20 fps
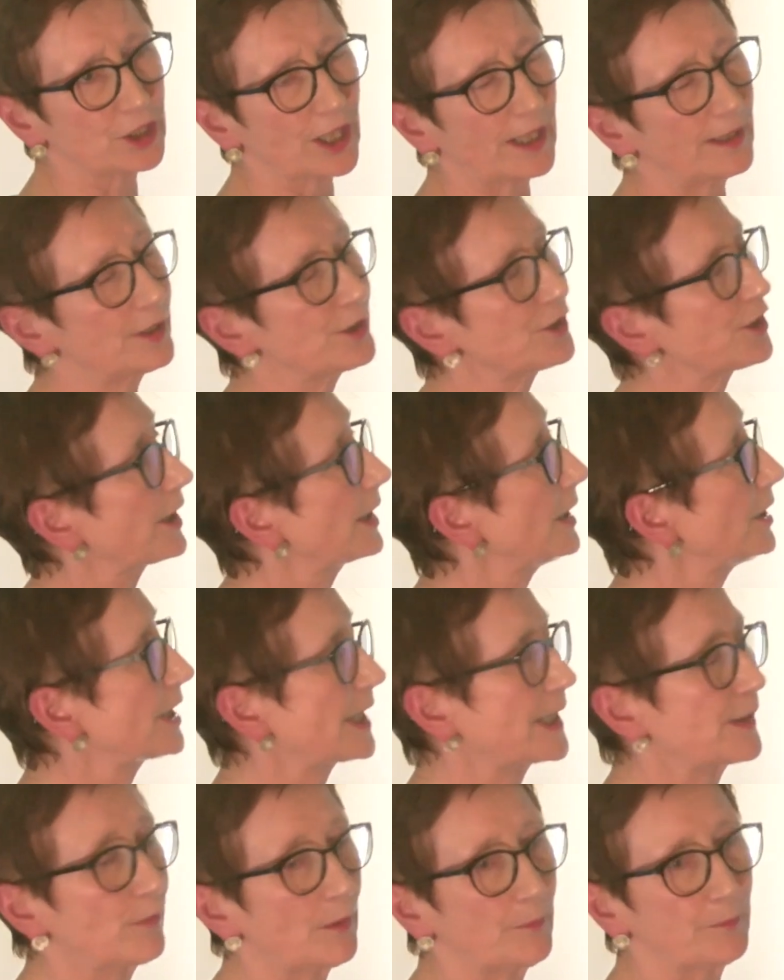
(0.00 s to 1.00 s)
challenging and
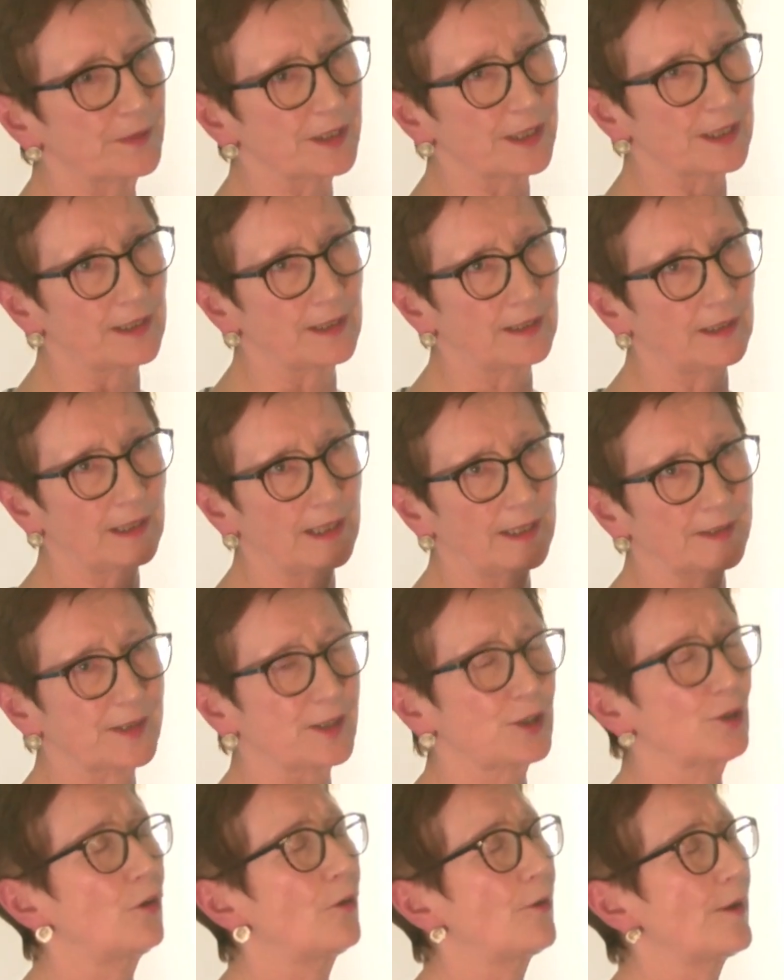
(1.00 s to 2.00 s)
disrupting a
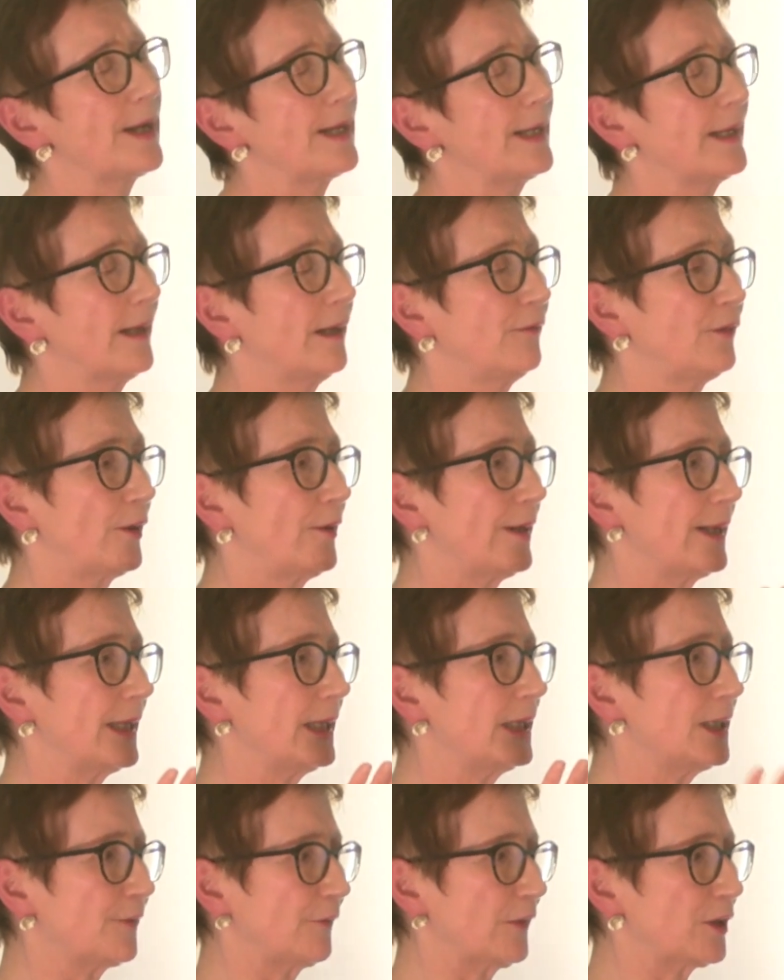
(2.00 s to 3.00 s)
story, a very
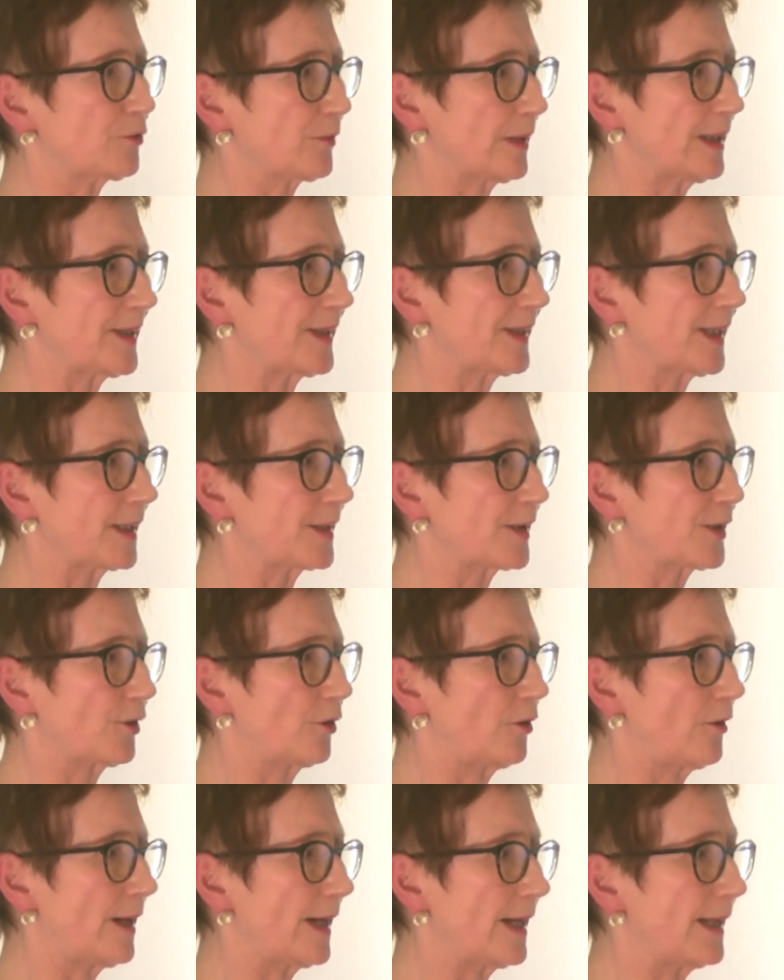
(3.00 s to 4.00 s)
individualistic
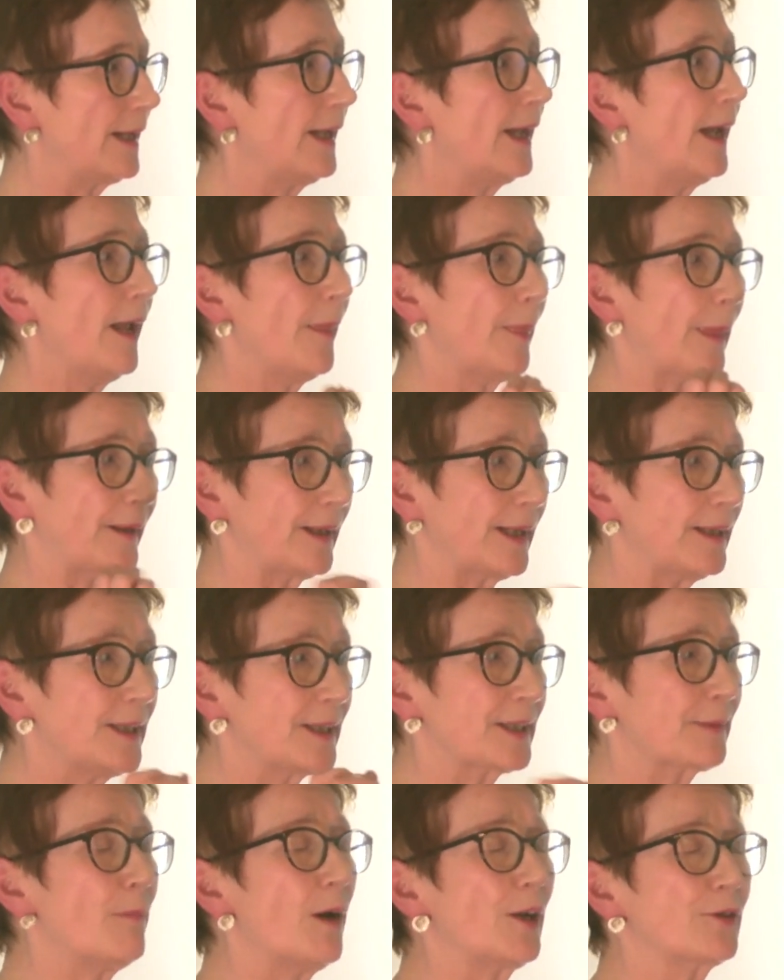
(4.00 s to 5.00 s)
story, that in
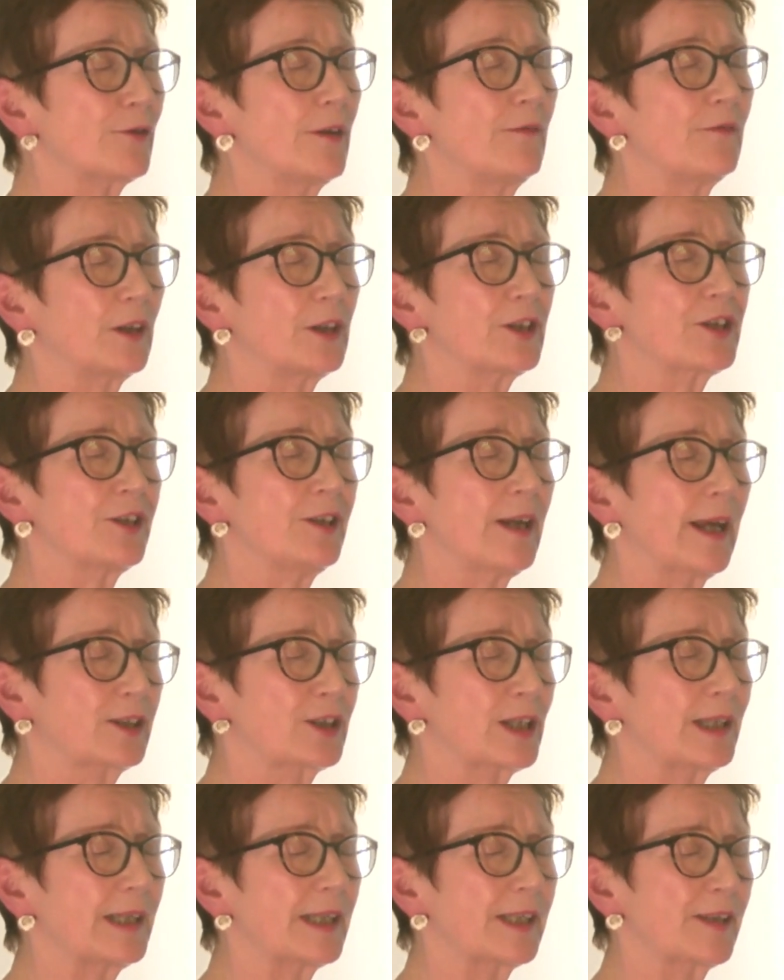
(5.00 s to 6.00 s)
its modern version
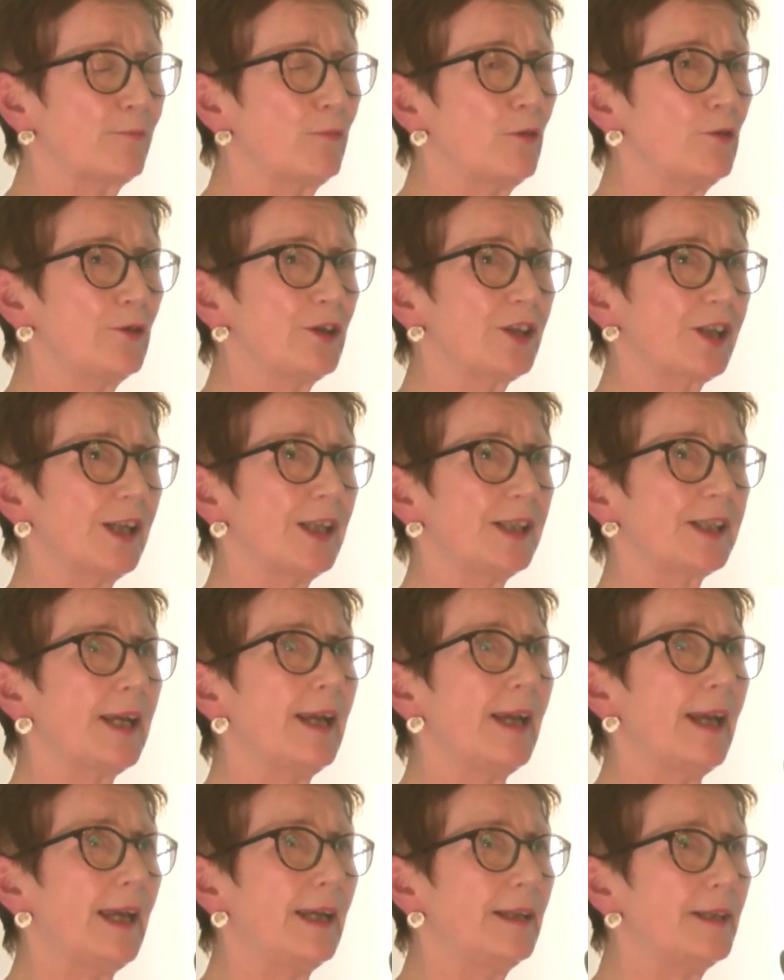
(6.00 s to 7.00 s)
actually is
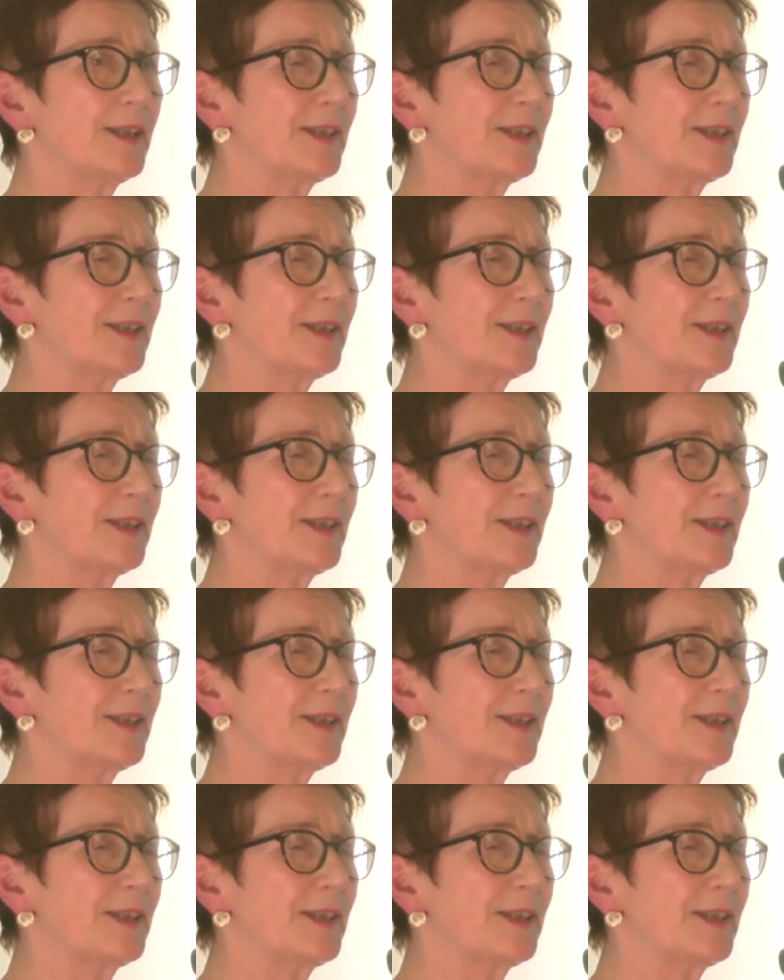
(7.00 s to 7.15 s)
rooted in